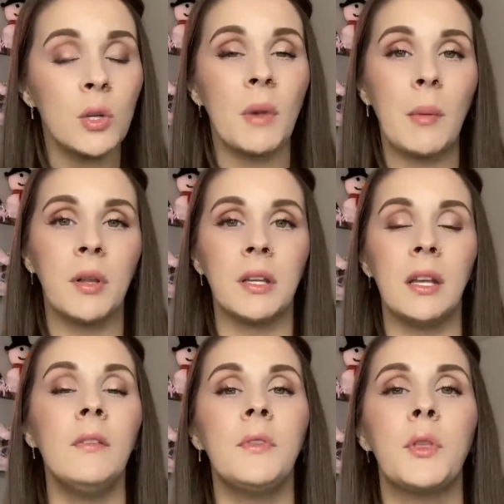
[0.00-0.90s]
my
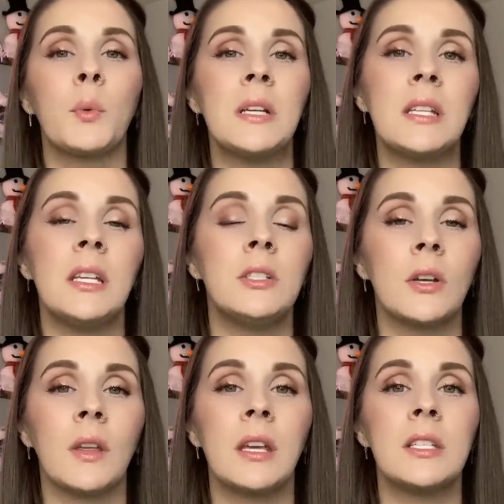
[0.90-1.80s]
belief that the reason he
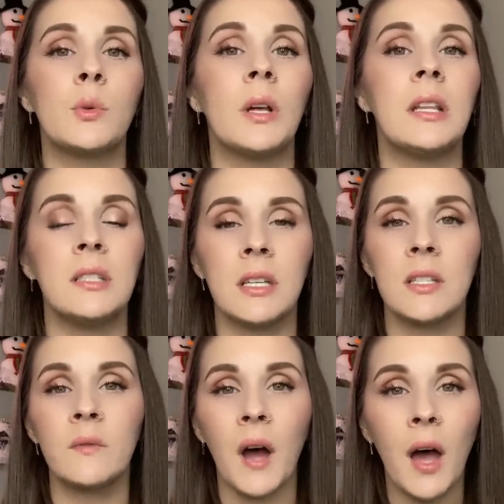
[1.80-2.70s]
took the kids to
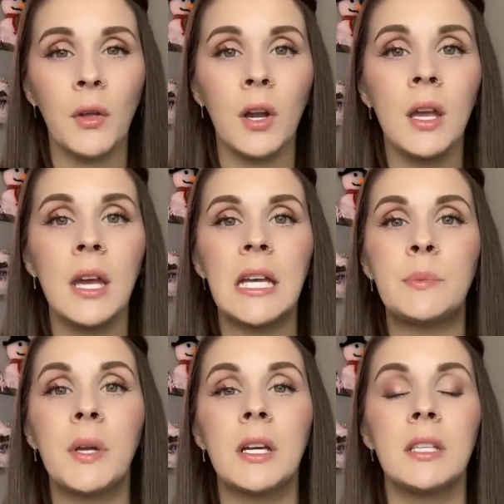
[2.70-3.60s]
Alysia's father is
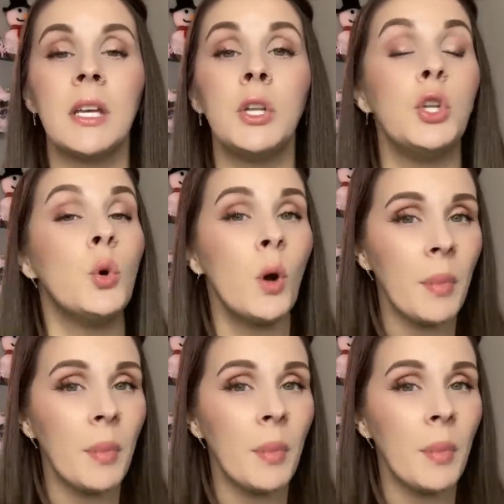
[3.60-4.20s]
because he knew